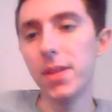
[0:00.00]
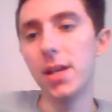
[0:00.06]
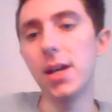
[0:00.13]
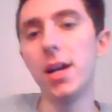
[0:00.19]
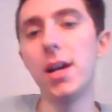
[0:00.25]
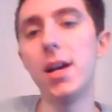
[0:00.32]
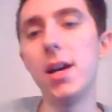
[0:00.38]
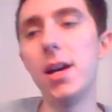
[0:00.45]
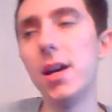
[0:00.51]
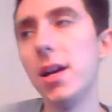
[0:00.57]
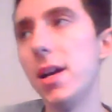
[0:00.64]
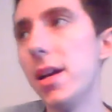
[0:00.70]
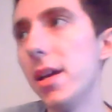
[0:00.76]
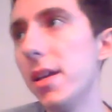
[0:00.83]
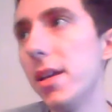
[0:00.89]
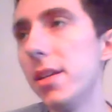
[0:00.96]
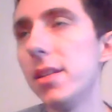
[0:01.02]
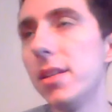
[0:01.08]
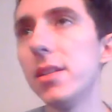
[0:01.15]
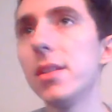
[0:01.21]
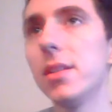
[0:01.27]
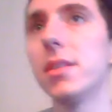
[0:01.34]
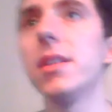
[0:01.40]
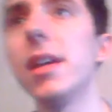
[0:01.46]
I
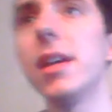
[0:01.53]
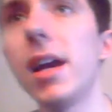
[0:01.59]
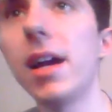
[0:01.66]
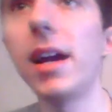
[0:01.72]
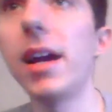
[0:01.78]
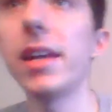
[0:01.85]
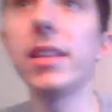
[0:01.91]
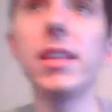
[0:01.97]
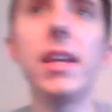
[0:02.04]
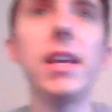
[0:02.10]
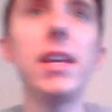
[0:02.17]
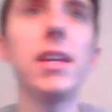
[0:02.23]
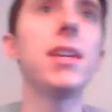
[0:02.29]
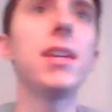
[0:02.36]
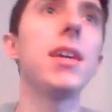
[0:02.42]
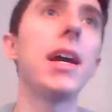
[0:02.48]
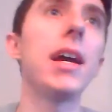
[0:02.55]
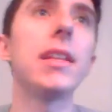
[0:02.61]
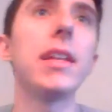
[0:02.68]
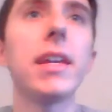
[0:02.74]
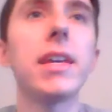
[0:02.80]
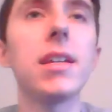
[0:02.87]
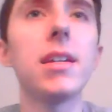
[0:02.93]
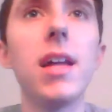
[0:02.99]
like
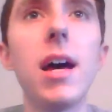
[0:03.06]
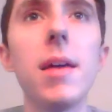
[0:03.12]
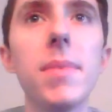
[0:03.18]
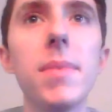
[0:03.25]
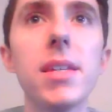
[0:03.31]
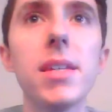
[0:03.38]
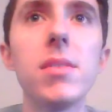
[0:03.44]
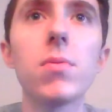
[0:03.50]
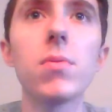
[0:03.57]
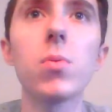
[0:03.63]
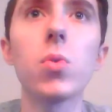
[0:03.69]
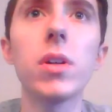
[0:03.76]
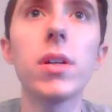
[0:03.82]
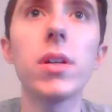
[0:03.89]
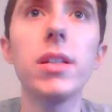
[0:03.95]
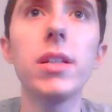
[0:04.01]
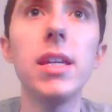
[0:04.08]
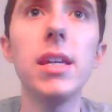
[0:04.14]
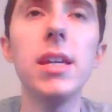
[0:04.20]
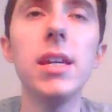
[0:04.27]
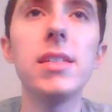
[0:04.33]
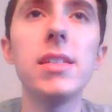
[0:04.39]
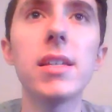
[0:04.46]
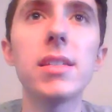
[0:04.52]
it a lot because
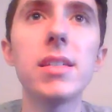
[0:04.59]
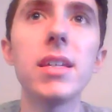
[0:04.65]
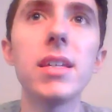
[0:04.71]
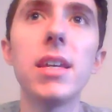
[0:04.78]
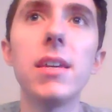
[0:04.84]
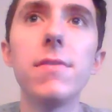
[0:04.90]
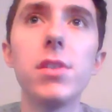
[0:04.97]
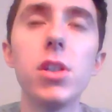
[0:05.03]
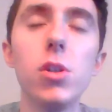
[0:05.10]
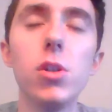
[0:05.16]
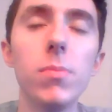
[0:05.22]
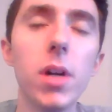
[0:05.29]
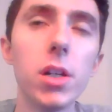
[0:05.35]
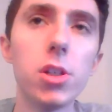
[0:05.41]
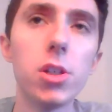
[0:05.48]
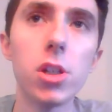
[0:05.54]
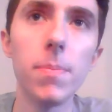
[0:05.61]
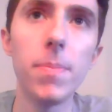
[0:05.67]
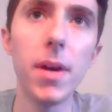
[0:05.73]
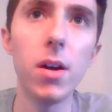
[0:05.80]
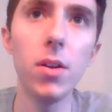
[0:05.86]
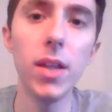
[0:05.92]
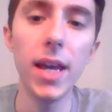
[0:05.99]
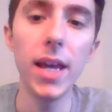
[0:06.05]
it doesn't give too much
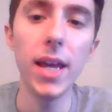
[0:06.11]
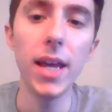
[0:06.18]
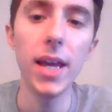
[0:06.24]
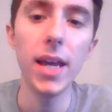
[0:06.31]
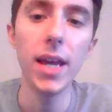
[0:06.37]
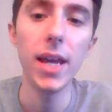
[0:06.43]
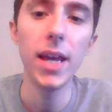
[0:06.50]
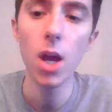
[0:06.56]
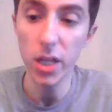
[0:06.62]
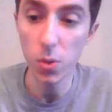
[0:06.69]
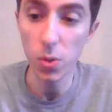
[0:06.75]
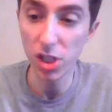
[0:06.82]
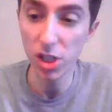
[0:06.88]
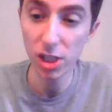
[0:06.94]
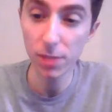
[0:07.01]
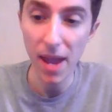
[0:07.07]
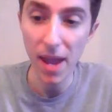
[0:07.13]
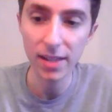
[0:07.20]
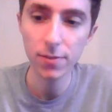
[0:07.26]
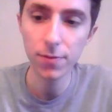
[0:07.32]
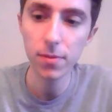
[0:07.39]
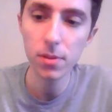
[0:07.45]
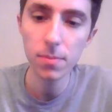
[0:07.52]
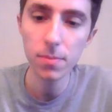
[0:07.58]
about like what you
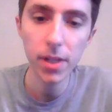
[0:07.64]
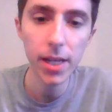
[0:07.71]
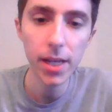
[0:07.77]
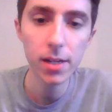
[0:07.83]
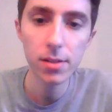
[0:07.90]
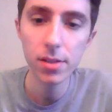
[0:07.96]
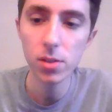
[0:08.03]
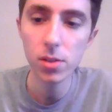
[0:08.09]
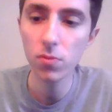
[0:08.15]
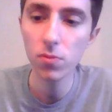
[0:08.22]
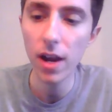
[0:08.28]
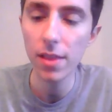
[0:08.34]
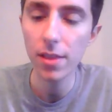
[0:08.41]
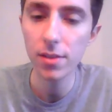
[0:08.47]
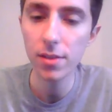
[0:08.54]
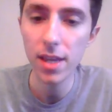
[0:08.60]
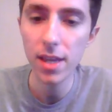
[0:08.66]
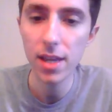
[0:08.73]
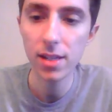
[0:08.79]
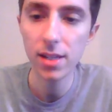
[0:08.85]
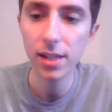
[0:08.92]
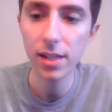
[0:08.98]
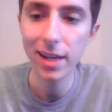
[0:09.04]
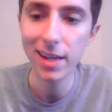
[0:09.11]
expect from the players, rather
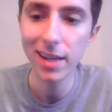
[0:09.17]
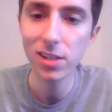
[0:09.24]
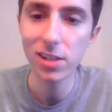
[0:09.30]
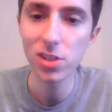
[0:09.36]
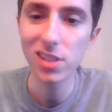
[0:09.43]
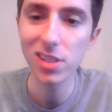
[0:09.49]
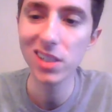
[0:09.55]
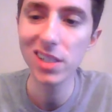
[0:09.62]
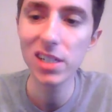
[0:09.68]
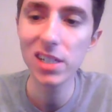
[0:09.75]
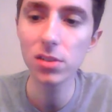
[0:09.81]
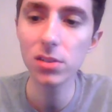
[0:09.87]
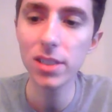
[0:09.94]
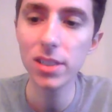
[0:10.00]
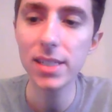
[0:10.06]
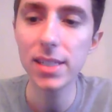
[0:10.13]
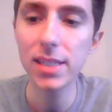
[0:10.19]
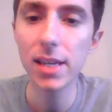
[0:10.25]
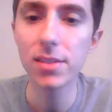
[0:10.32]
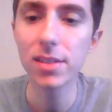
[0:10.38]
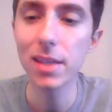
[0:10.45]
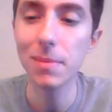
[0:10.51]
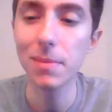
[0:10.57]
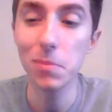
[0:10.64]
than like just little
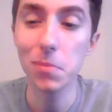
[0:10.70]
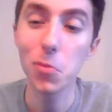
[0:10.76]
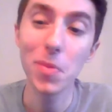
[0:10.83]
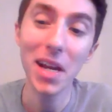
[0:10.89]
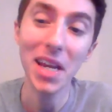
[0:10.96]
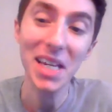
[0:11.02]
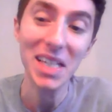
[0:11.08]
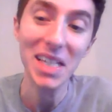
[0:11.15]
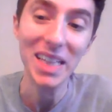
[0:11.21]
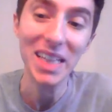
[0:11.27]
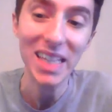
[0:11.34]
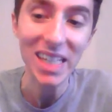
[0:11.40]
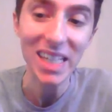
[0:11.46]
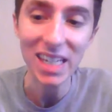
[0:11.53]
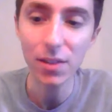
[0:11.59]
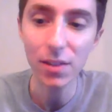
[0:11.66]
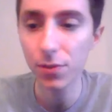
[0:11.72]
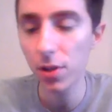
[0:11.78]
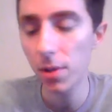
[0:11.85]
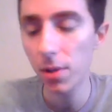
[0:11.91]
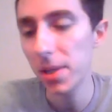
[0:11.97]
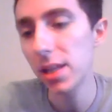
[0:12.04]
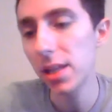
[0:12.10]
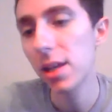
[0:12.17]
details that you might glean
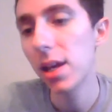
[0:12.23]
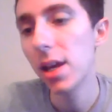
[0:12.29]
from it.